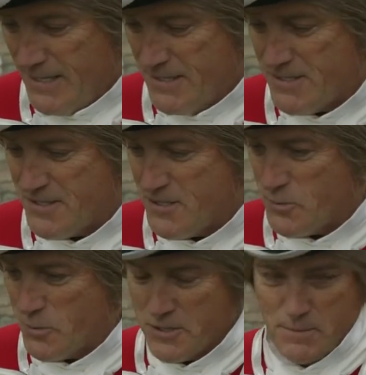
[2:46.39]
this is a
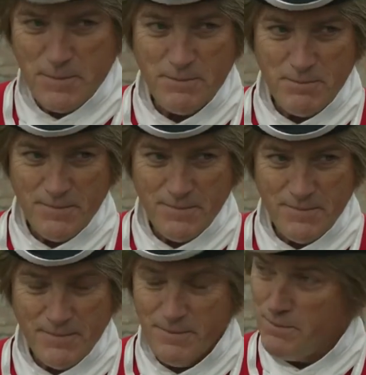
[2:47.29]
story that's been
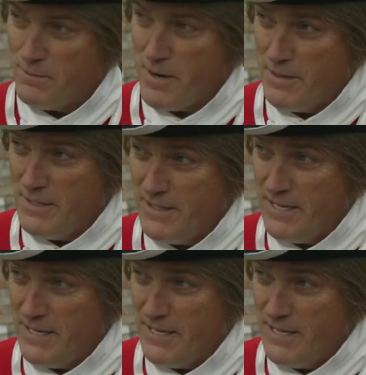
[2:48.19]
probably